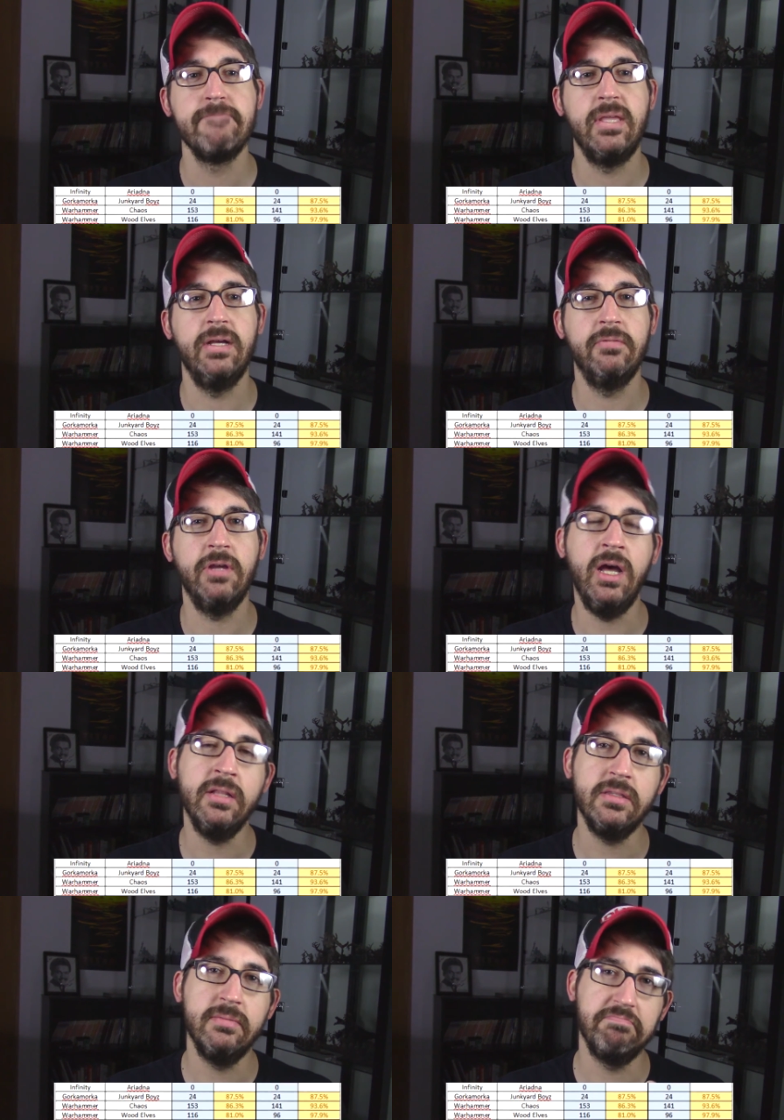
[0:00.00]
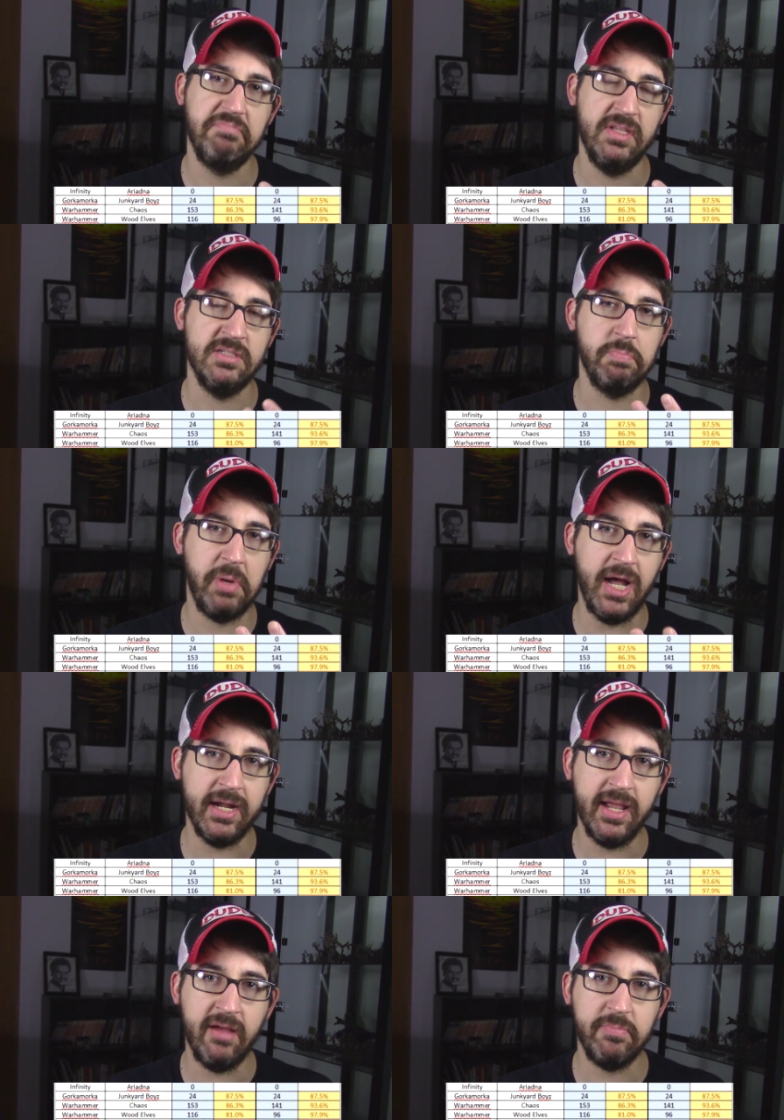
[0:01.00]
I've got this bot
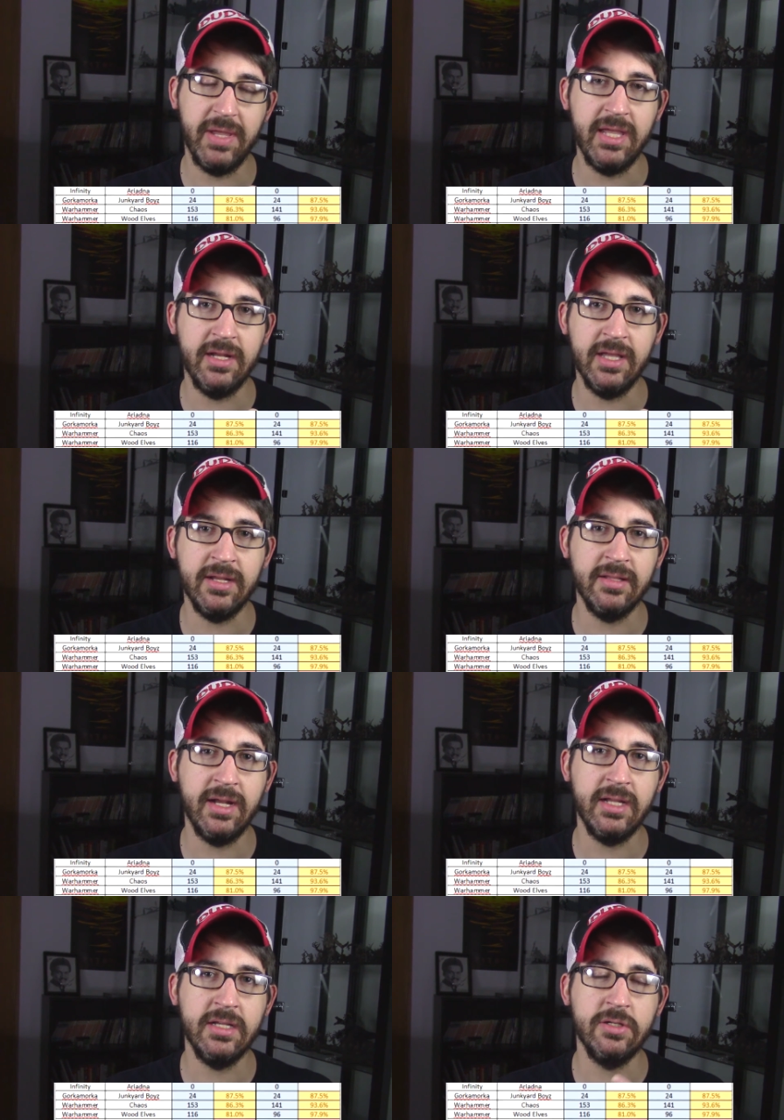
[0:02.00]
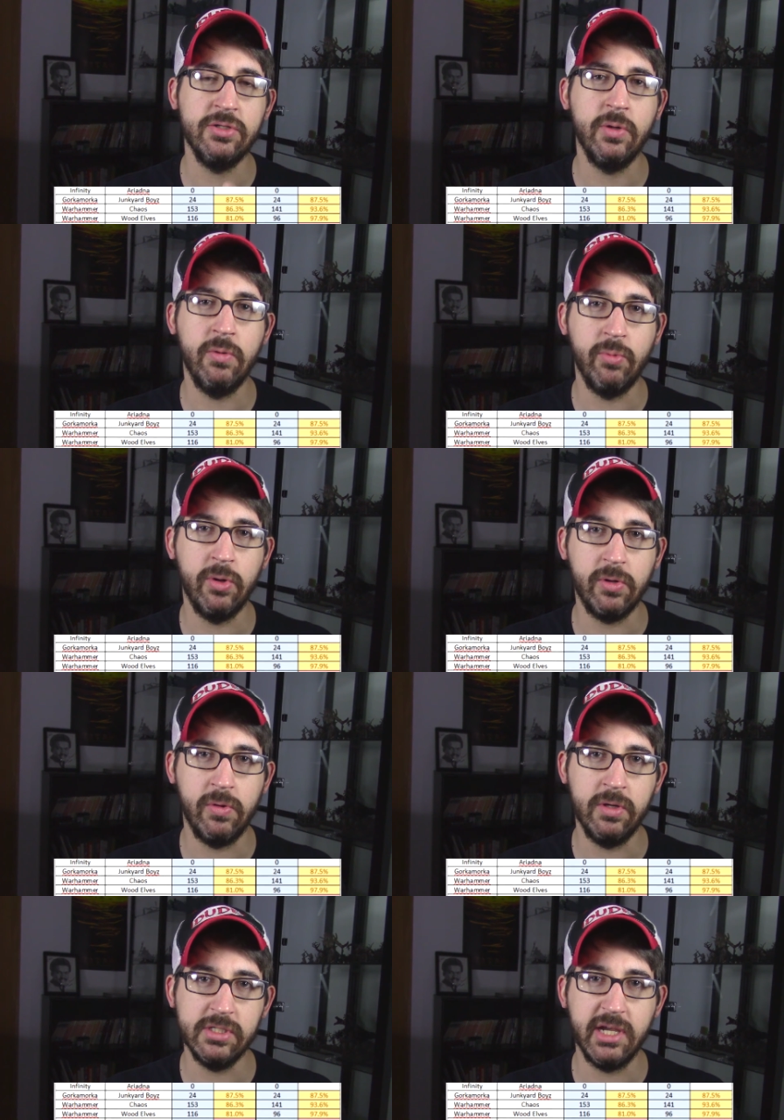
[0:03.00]
half painted, and then I need to do a War
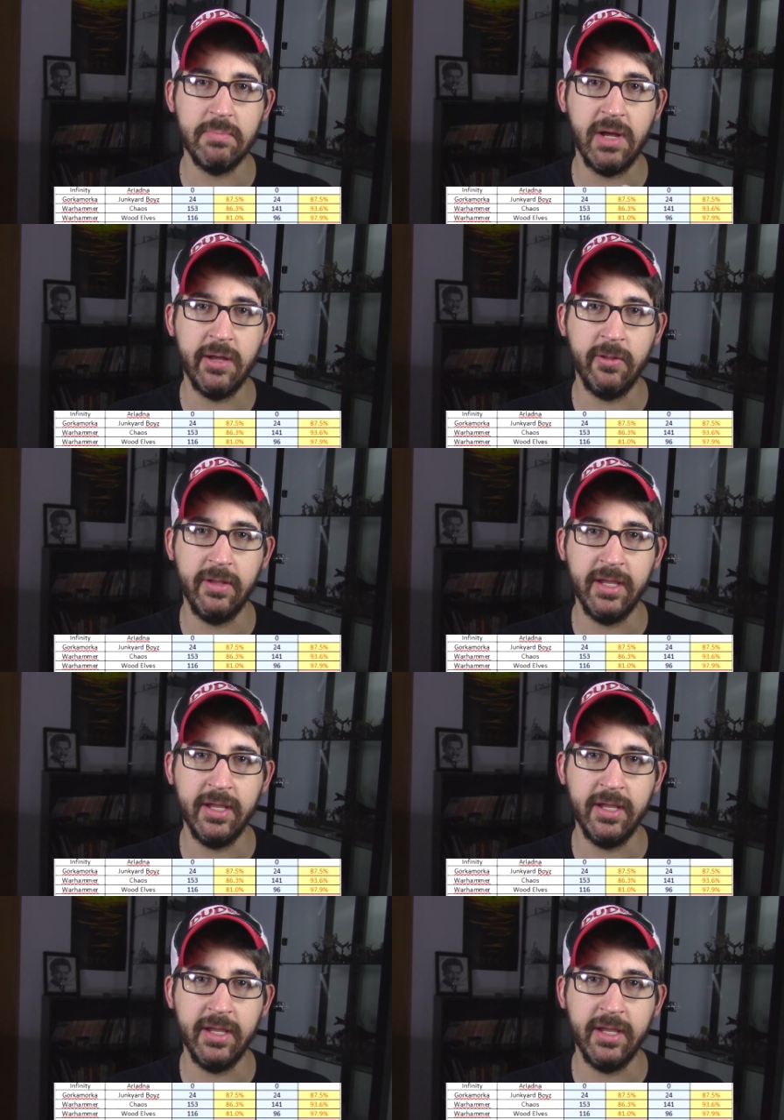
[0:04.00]
Core type model.